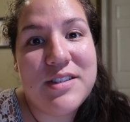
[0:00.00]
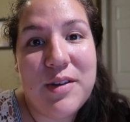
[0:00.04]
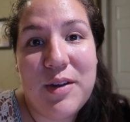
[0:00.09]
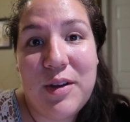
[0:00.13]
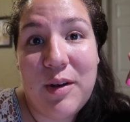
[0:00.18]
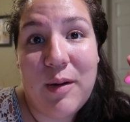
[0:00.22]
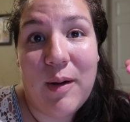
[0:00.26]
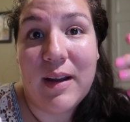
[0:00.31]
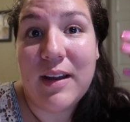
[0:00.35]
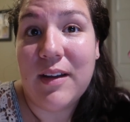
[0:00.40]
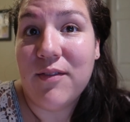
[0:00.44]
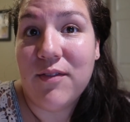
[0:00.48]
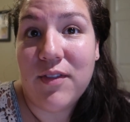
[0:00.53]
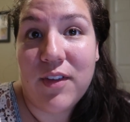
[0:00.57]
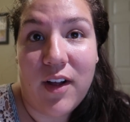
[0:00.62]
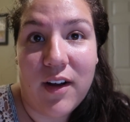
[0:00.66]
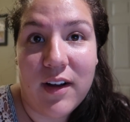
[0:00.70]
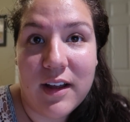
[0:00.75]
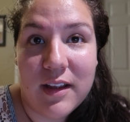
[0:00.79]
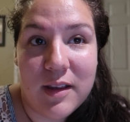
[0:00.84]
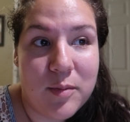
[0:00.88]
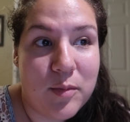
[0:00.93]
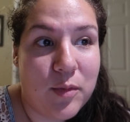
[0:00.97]
so, you know, I can
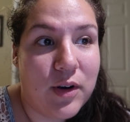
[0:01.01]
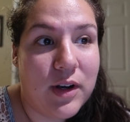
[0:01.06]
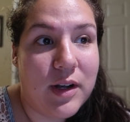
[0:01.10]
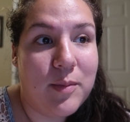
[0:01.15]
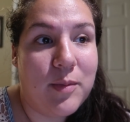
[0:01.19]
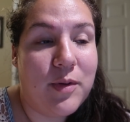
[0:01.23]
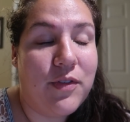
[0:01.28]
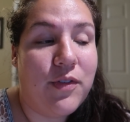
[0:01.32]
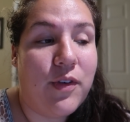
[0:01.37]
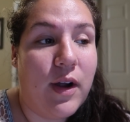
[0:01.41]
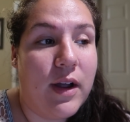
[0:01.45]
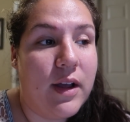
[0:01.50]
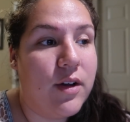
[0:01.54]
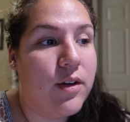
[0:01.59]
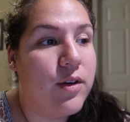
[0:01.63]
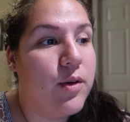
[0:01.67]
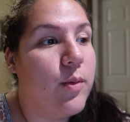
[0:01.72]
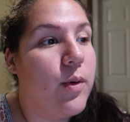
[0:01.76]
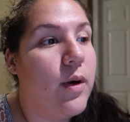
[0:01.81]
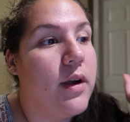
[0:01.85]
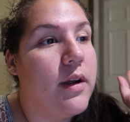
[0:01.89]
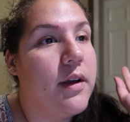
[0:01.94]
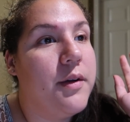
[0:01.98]
vlog in the morning before I go to
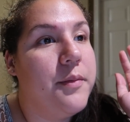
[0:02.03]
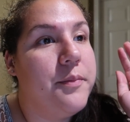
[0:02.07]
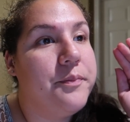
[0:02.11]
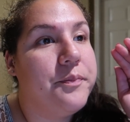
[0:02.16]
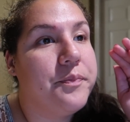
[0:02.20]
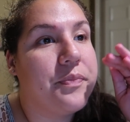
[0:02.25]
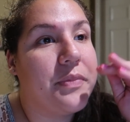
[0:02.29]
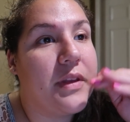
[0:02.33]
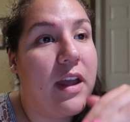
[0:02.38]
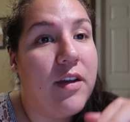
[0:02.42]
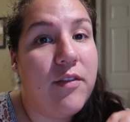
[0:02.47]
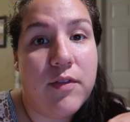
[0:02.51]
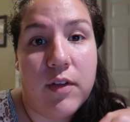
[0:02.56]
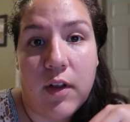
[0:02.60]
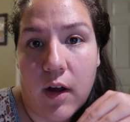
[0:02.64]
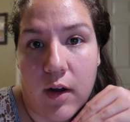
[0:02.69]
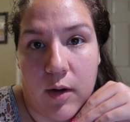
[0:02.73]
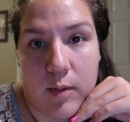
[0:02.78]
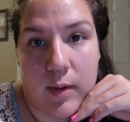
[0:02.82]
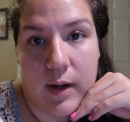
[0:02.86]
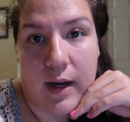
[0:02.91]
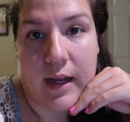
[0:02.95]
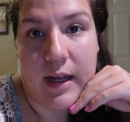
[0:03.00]
work and
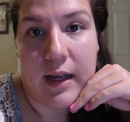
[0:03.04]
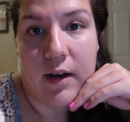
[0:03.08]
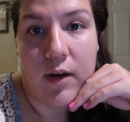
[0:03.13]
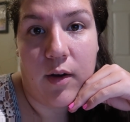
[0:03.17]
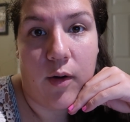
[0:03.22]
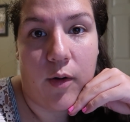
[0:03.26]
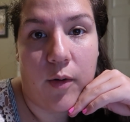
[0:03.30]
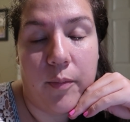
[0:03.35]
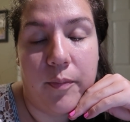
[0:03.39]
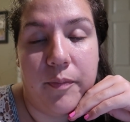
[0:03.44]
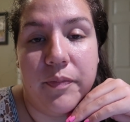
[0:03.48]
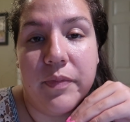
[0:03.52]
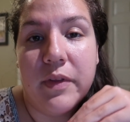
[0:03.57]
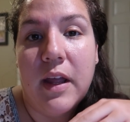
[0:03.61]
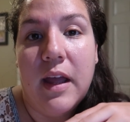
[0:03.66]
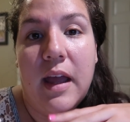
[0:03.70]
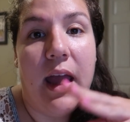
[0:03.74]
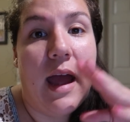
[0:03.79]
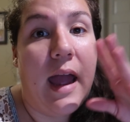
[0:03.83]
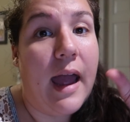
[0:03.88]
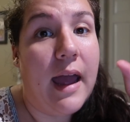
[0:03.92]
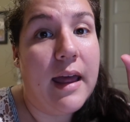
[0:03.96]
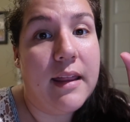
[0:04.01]
vlog when I get home.
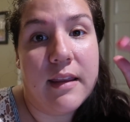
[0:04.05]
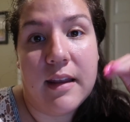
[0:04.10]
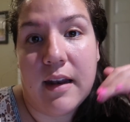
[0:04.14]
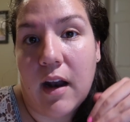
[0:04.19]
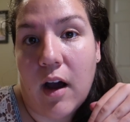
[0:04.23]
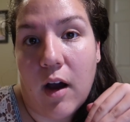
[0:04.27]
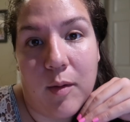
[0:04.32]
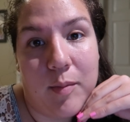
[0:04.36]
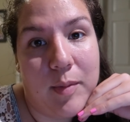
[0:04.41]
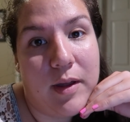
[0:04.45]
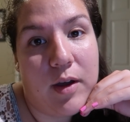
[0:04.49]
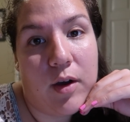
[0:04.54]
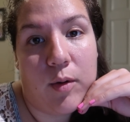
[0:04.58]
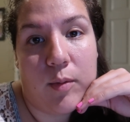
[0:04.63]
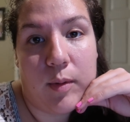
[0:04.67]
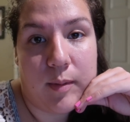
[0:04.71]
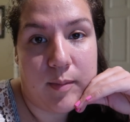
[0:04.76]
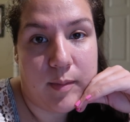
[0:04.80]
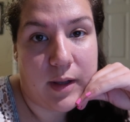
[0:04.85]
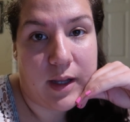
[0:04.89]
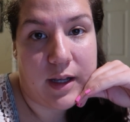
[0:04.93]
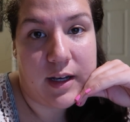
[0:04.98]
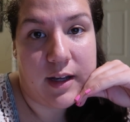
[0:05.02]
And then I'll be home
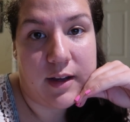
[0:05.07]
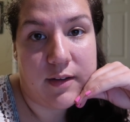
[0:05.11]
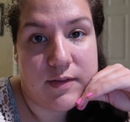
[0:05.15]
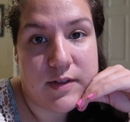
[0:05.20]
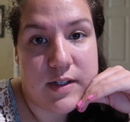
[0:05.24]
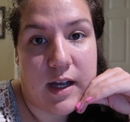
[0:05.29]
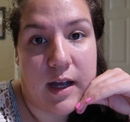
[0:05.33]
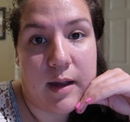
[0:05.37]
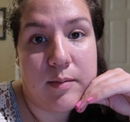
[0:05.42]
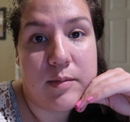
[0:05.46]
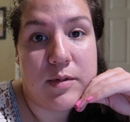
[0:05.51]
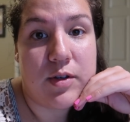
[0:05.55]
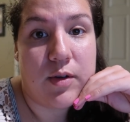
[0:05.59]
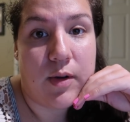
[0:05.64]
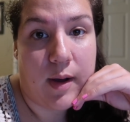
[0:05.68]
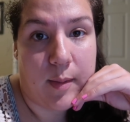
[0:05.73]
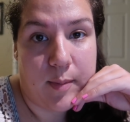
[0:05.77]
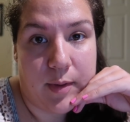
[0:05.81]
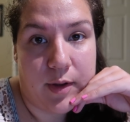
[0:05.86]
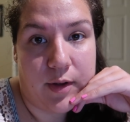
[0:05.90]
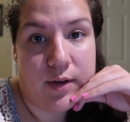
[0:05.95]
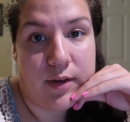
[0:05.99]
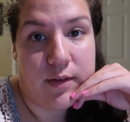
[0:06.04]
in plenty of time to
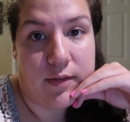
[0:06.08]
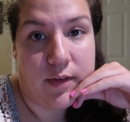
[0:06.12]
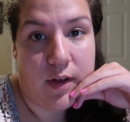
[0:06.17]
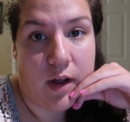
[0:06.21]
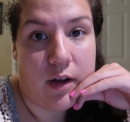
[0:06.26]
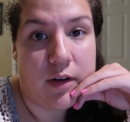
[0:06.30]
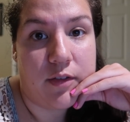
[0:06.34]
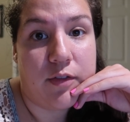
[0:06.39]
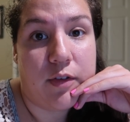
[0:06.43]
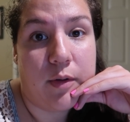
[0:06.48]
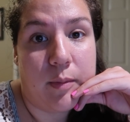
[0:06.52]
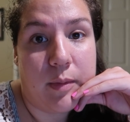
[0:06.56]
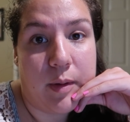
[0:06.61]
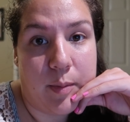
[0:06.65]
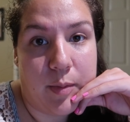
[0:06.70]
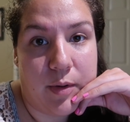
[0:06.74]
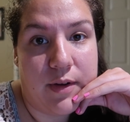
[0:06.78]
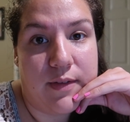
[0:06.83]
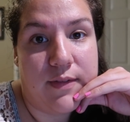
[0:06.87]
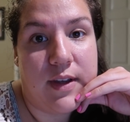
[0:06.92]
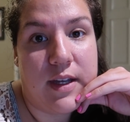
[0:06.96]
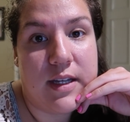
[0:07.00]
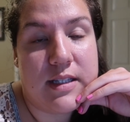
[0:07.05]
upload a vlog from the
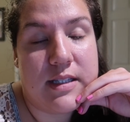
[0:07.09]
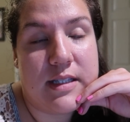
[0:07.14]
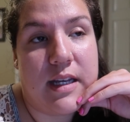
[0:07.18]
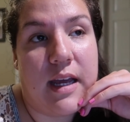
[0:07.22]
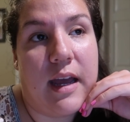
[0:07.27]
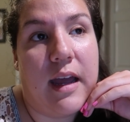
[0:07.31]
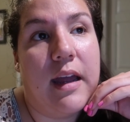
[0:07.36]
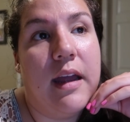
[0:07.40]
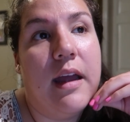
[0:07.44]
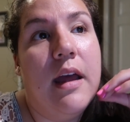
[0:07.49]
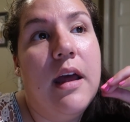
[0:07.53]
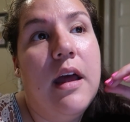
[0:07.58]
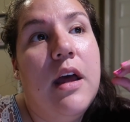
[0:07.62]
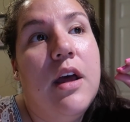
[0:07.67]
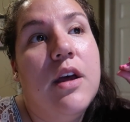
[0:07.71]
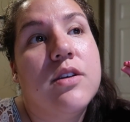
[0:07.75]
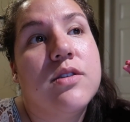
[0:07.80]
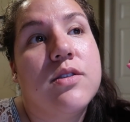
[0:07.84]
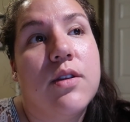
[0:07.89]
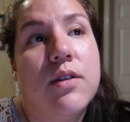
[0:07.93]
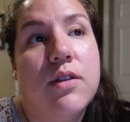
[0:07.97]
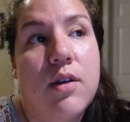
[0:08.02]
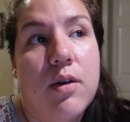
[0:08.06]
previous day.
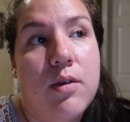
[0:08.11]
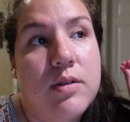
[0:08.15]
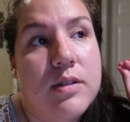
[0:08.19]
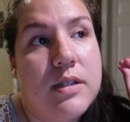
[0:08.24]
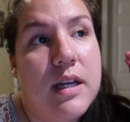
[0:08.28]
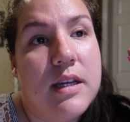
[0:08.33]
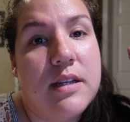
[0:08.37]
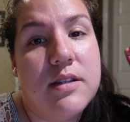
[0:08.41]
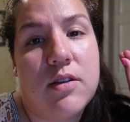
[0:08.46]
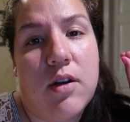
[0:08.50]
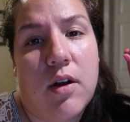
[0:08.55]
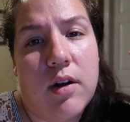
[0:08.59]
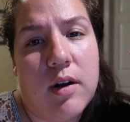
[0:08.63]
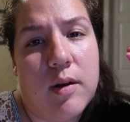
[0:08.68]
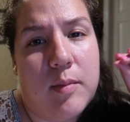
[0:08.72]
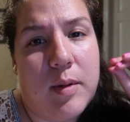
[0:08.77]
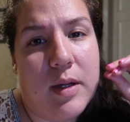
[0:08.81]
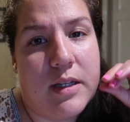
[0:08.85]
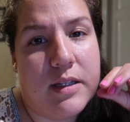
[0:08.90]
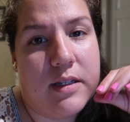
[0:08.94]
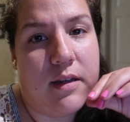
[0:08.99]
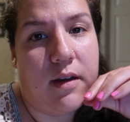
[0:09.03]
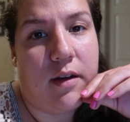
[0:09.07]
So those days aren't a
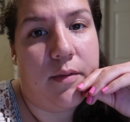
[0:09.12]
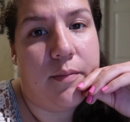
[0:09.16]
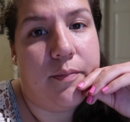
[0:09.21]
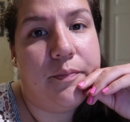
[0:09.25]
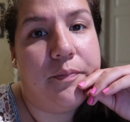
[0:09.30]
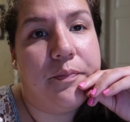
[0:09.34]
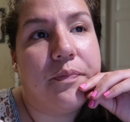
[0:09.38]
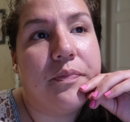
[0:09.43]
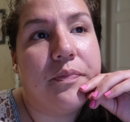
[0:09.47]
big deal.